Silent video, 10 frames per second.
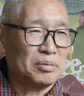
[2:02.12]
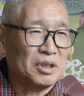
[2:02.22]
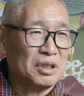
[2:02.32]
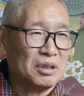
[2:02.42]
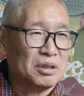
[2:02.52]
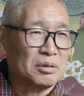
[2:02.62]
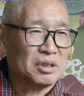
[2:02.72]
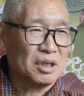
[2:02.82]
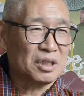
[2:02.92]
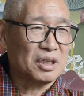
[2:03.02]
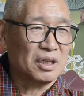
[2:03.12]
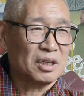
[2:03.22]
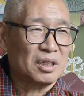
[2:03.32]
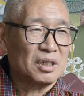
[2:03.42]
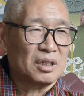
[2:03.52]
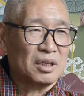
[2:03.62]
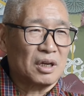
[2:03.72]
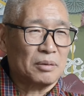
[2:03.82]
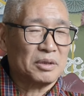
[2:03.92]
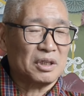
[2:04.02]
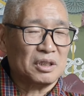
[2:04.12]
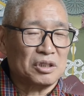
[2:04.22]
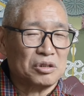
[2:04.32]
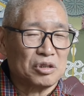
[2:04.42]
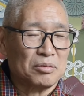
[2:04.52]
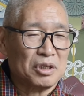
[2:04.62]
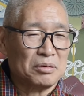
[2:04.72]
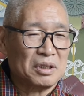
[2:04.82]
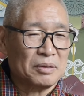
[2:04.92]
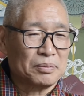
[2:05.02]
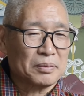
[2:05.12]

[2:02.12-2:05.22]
the structure of the Institute of Management.